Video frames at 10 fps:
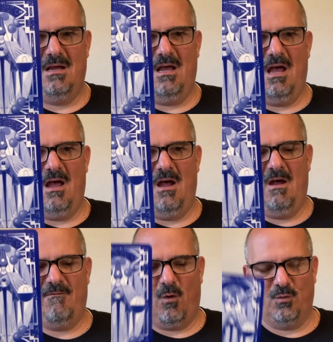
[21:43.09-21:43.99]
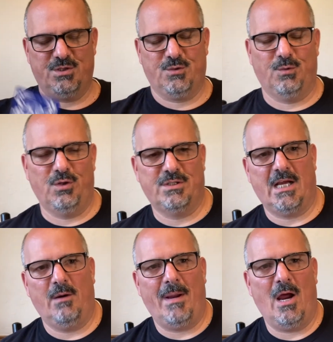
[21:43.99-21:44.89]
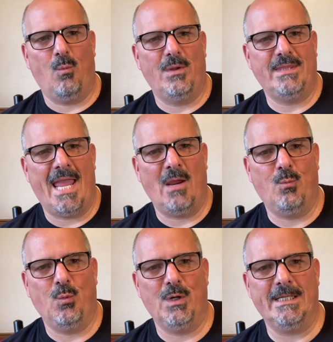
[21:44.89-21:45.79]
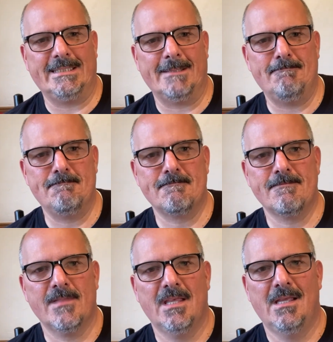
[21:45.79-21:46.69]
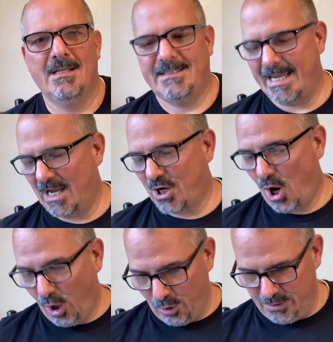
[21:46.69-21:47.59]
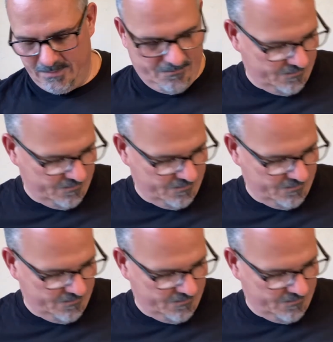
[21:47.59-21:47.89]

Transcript: of old school Lo Scarabeo when they would take a card.